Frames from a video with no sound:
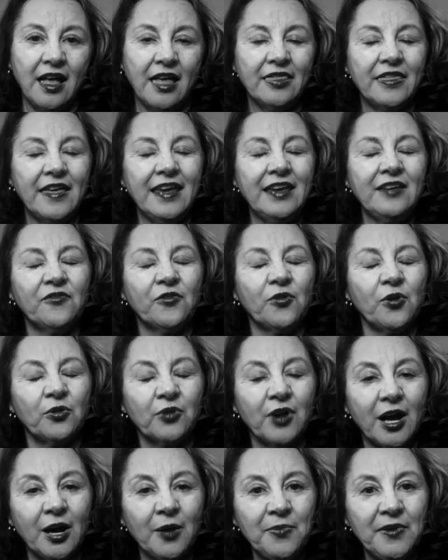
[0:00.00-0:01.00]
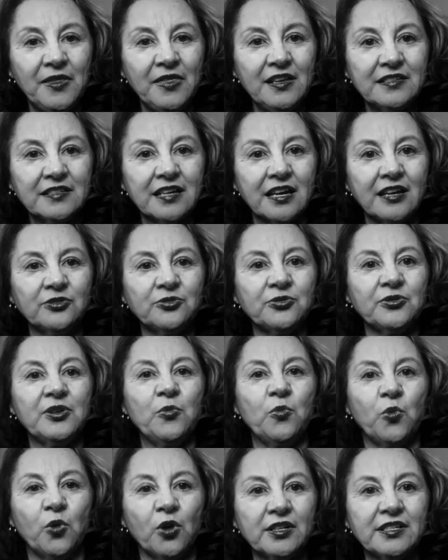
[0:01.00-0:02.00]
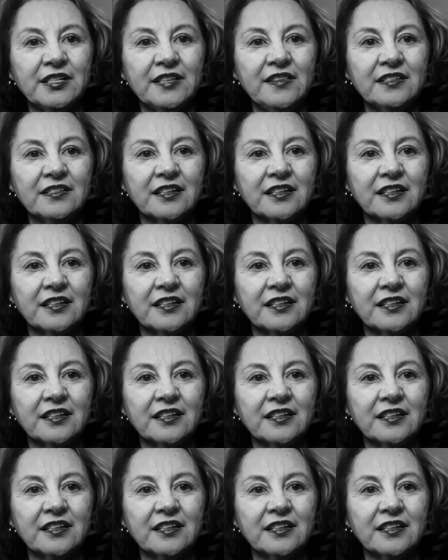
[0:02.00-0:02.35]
They have grown up in this country, worked in this